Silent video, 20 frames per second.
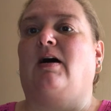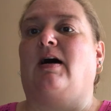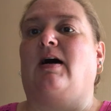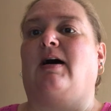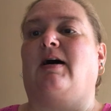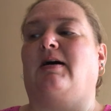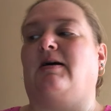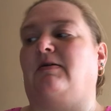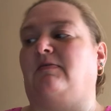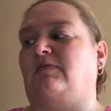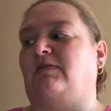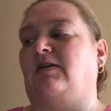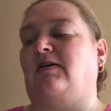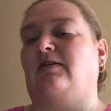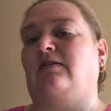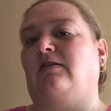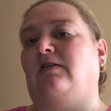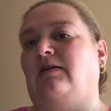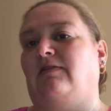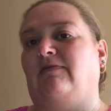um,
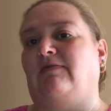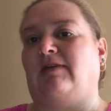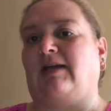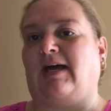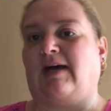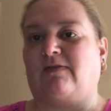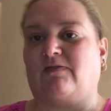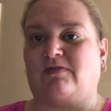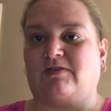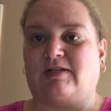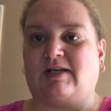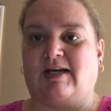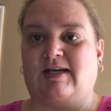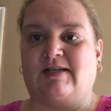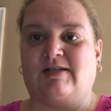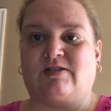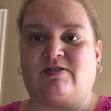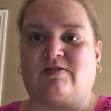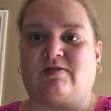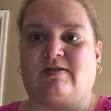doesn't leave an
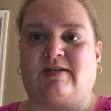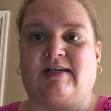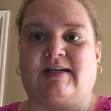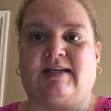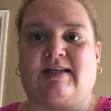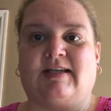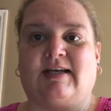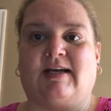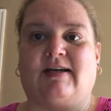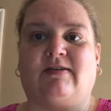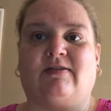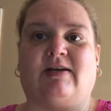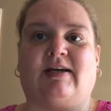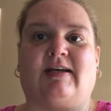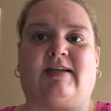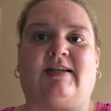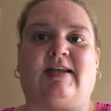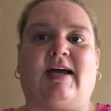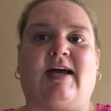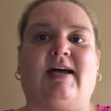aftertaste or anything
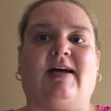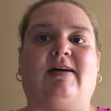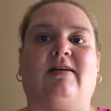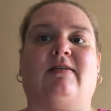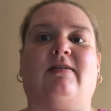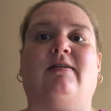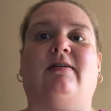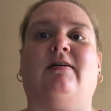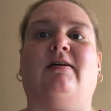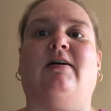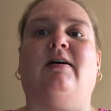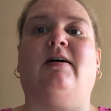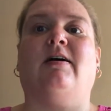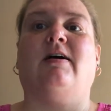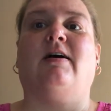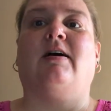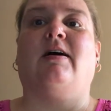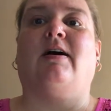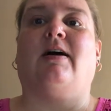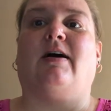like that
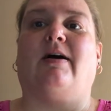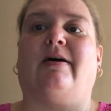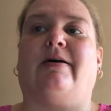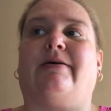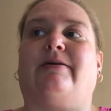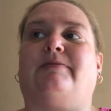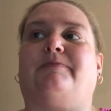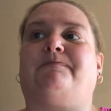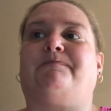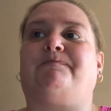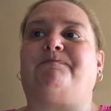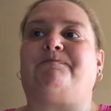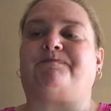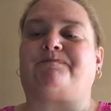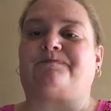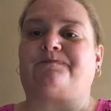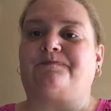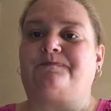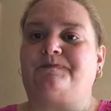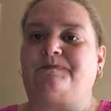um,
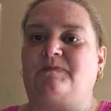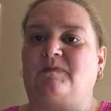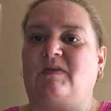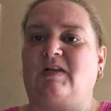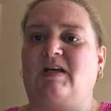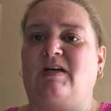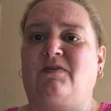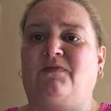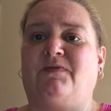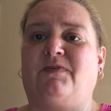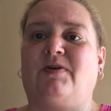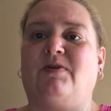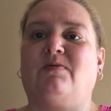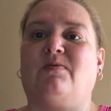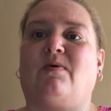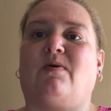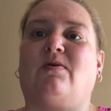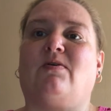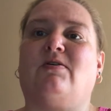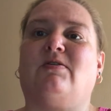if you
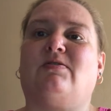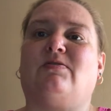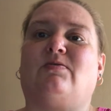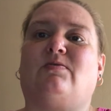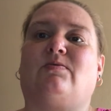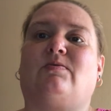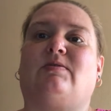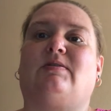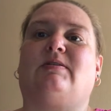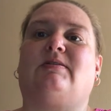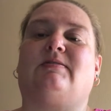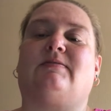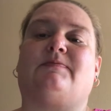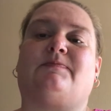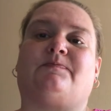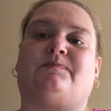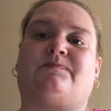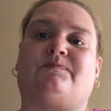are doing